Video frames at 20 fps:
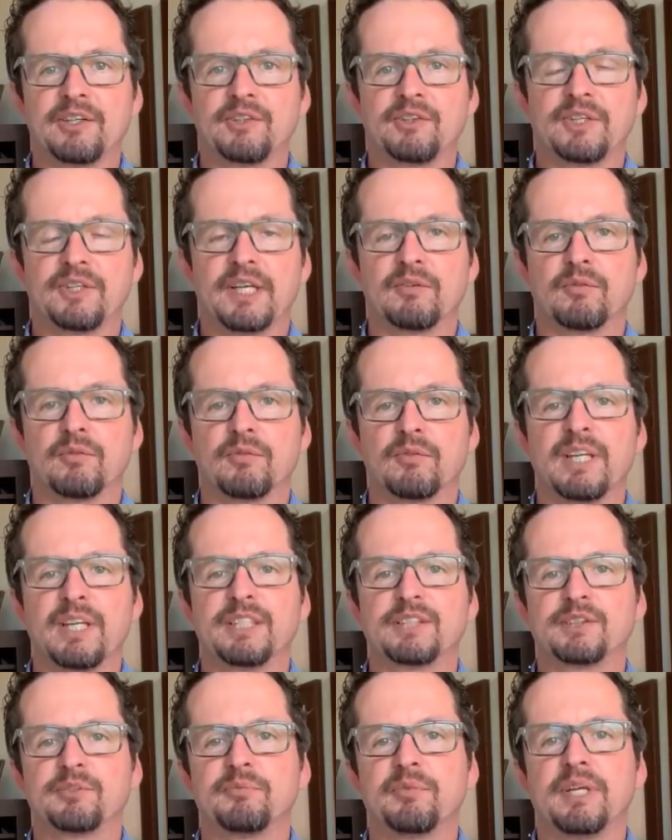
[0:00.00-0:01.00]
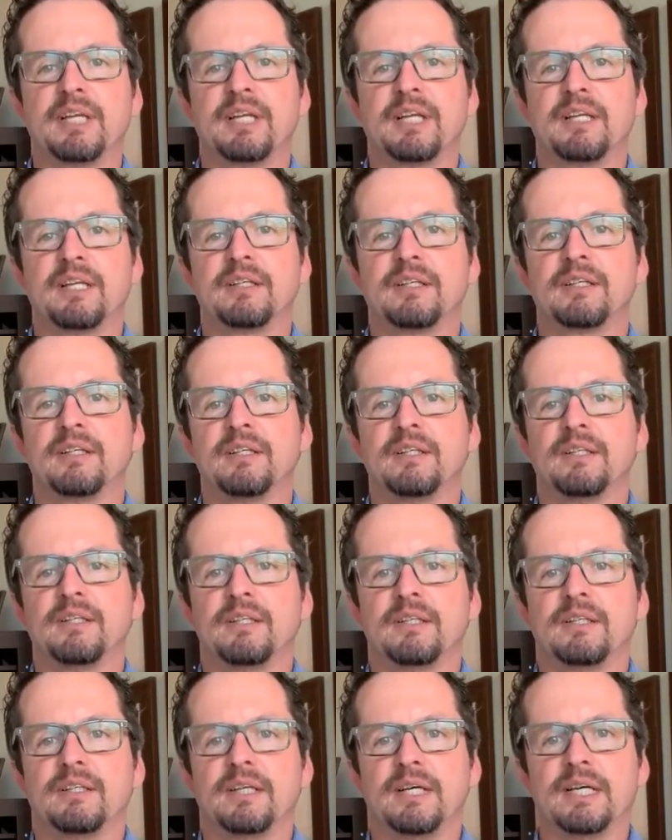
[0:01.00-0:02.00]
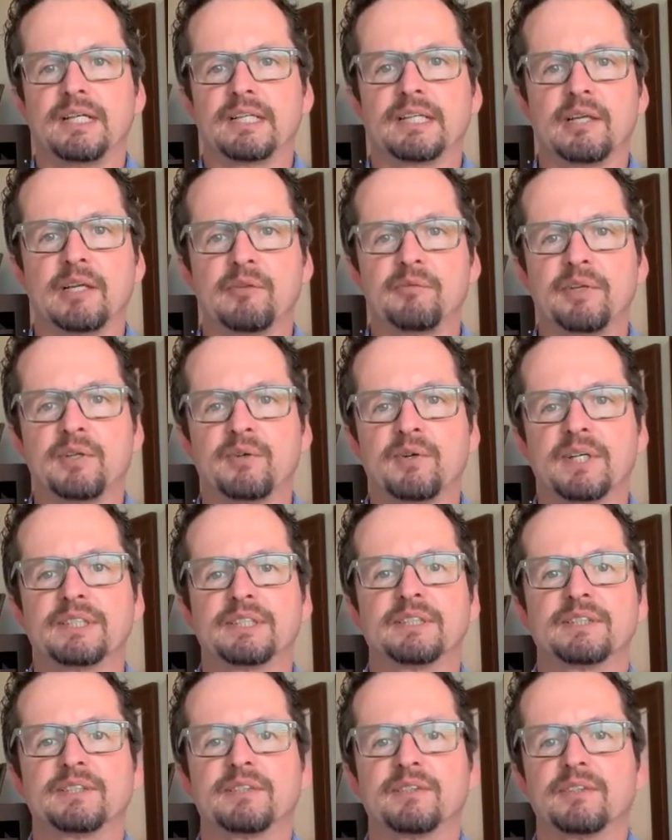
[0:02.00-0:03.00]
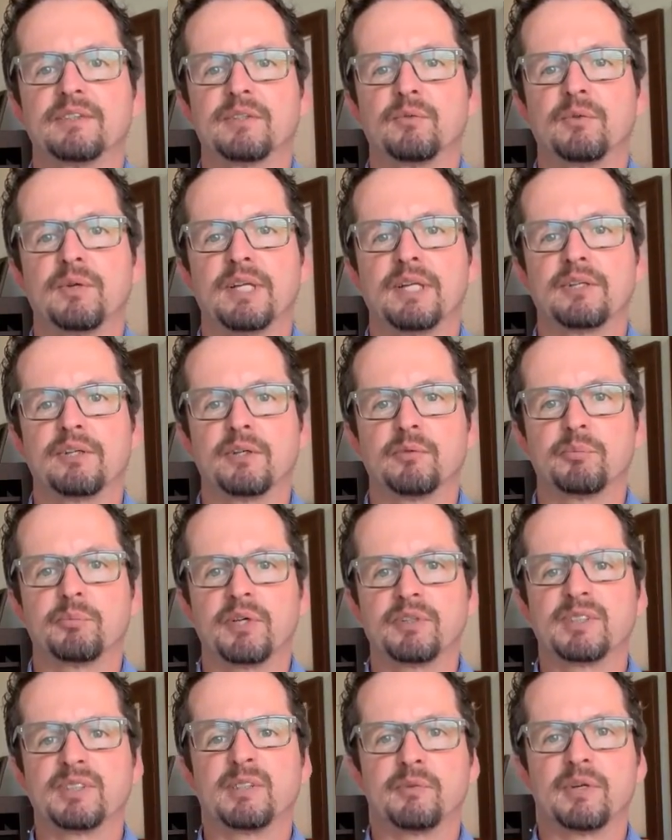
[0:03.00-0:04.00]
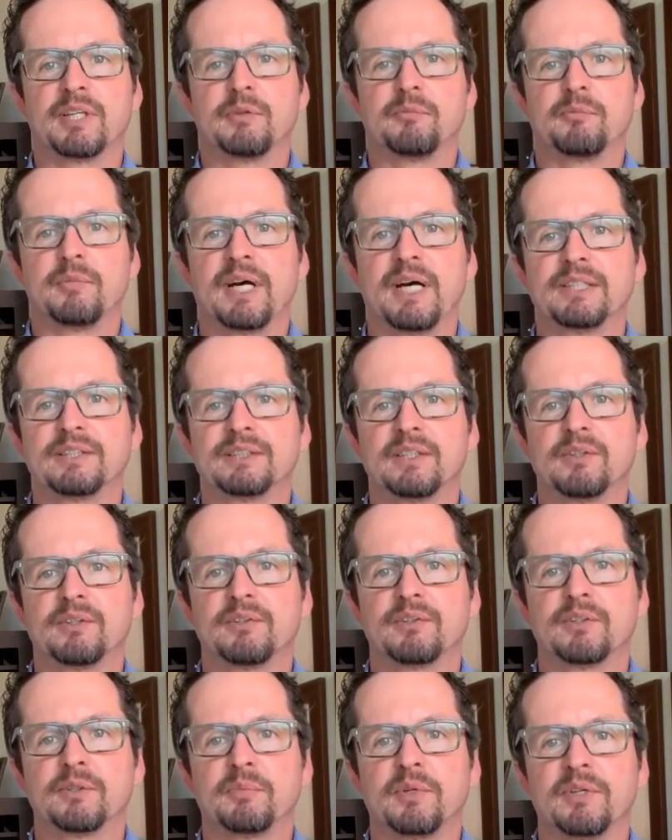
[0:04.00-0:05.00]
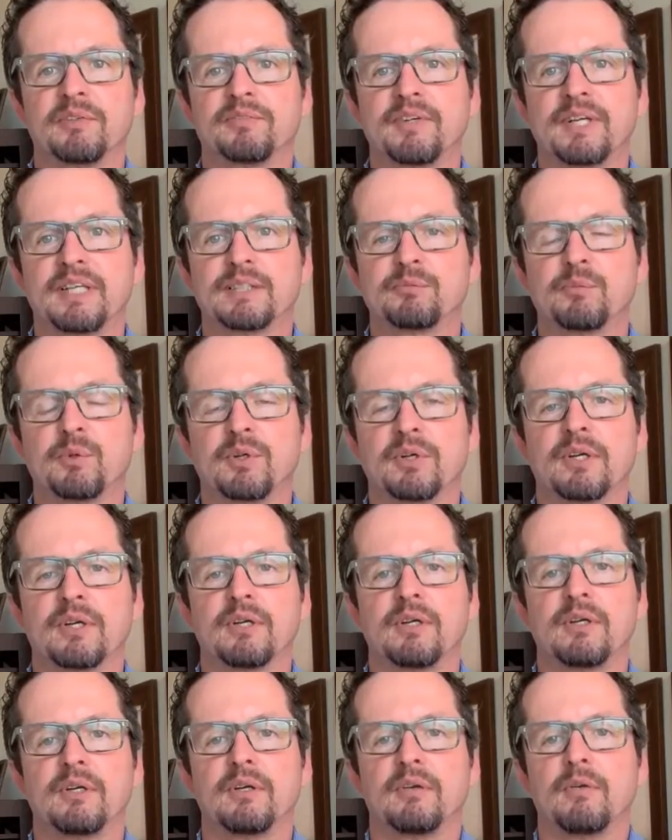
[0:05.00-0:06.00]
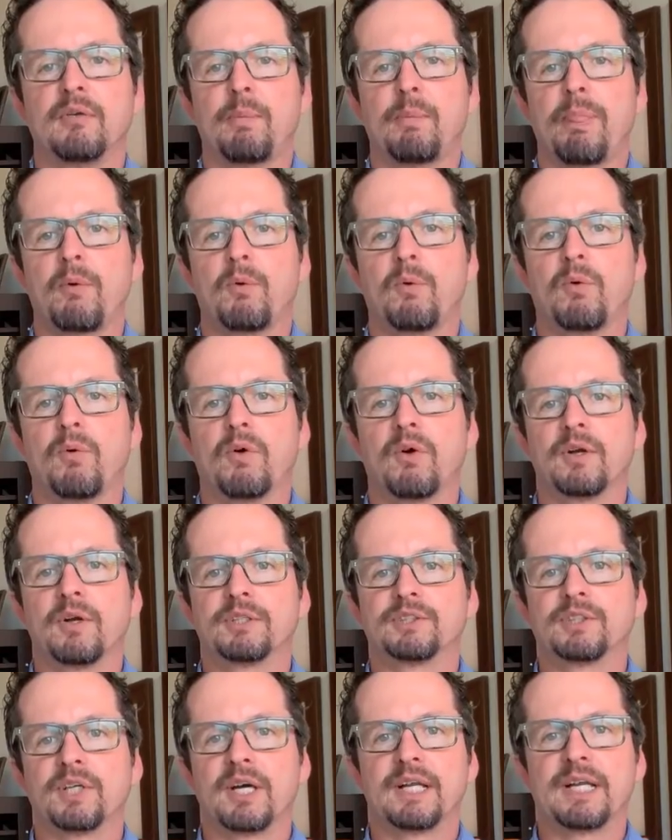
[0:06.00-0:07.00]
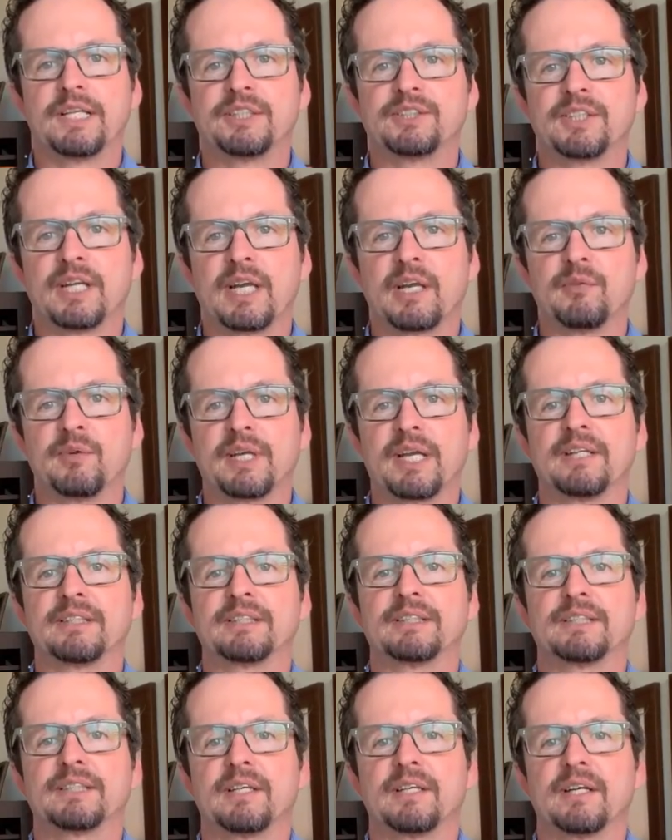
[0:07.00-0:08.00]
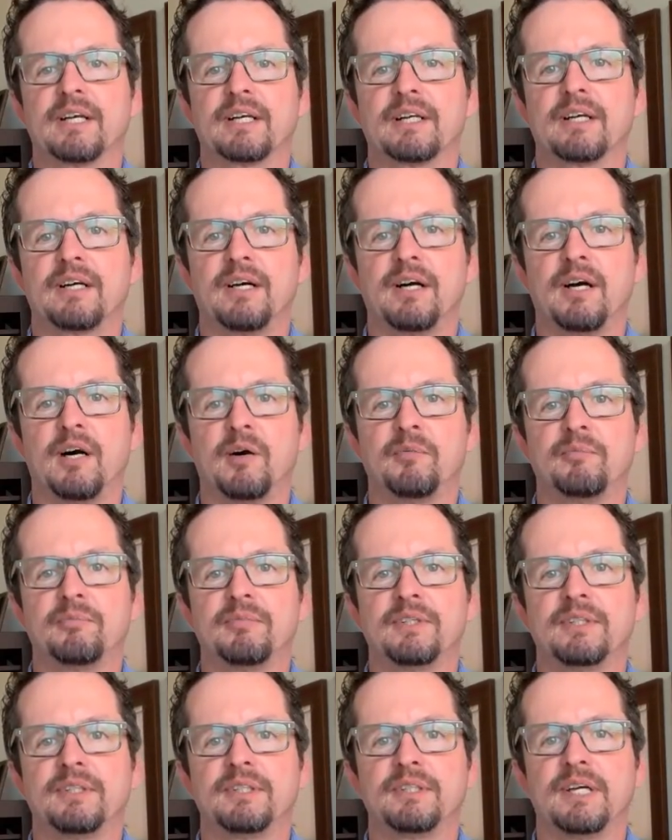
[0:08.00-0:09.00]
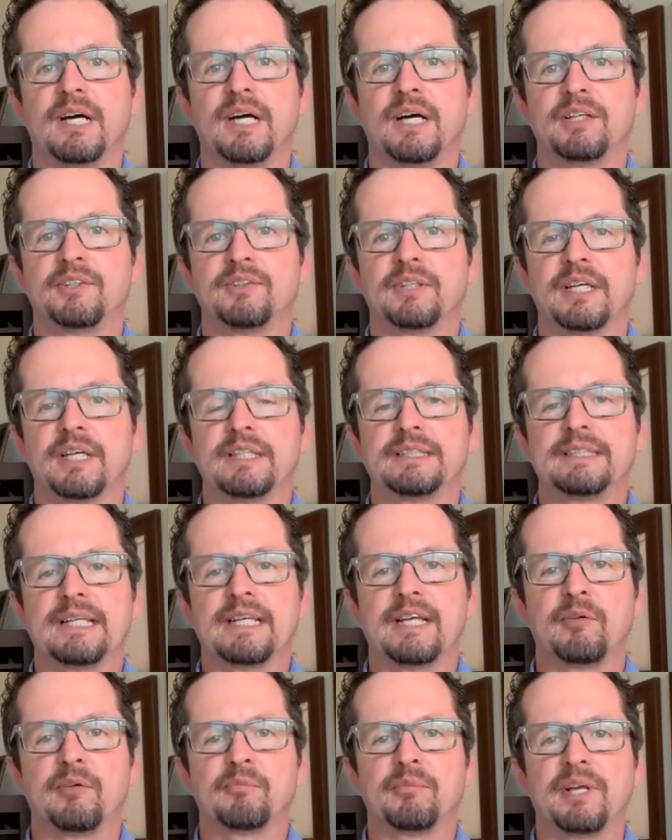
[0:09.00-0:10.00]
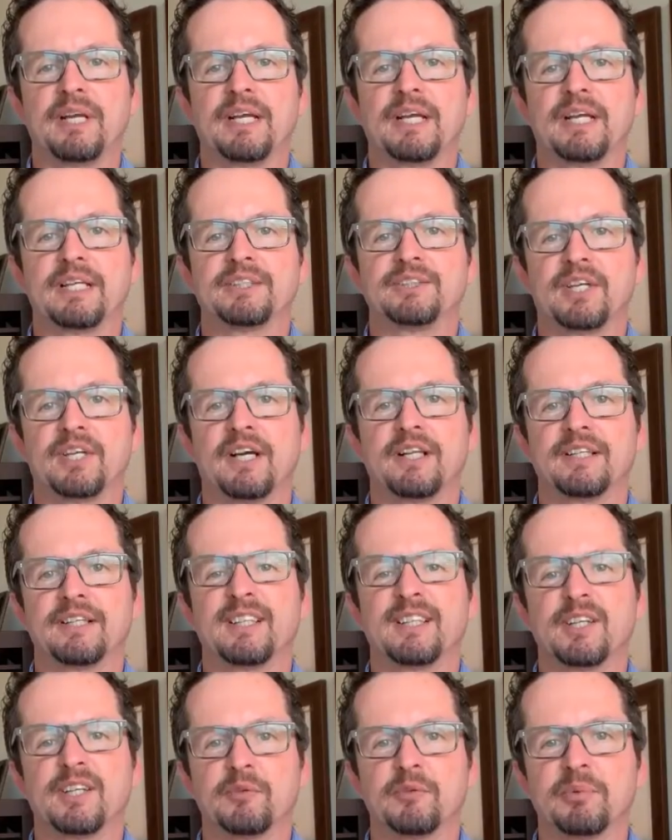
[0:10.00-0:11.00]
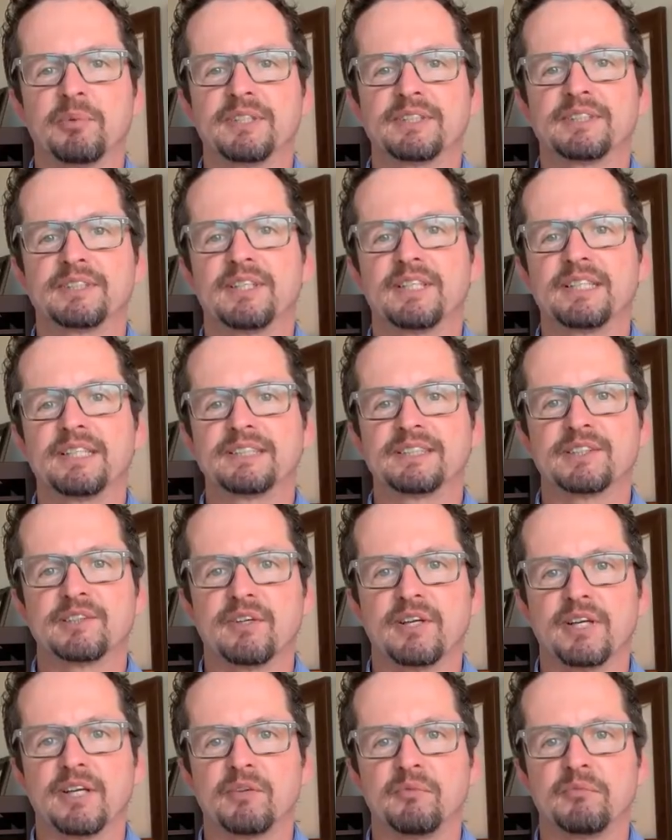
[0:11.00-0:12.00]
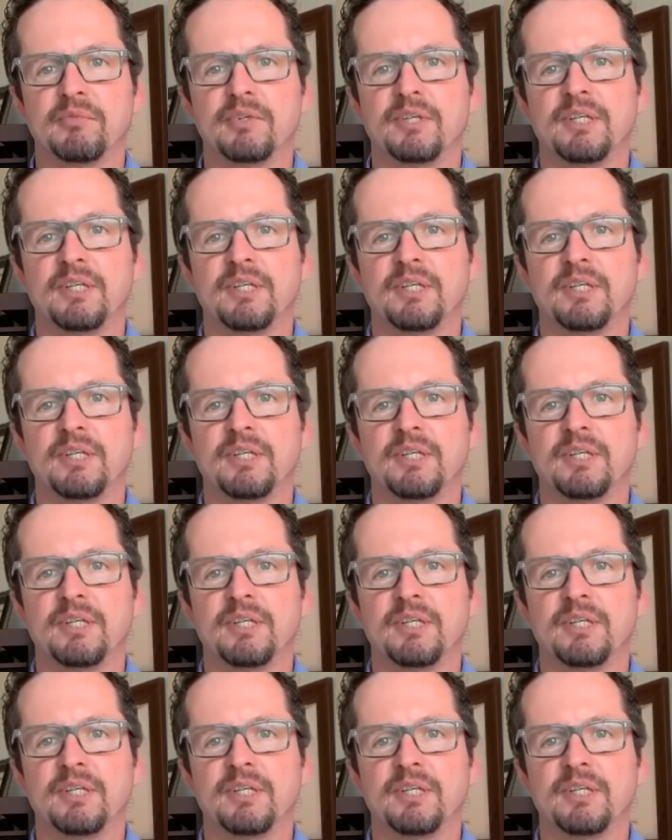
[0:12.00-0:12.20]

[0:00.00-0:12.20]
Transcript: you can reach me to get me questions during the week. You can post them on the Mind Zone group on Facebook or John H at gatewaycounselingcenter.com. You can DM me at John the Therapist on Instagram,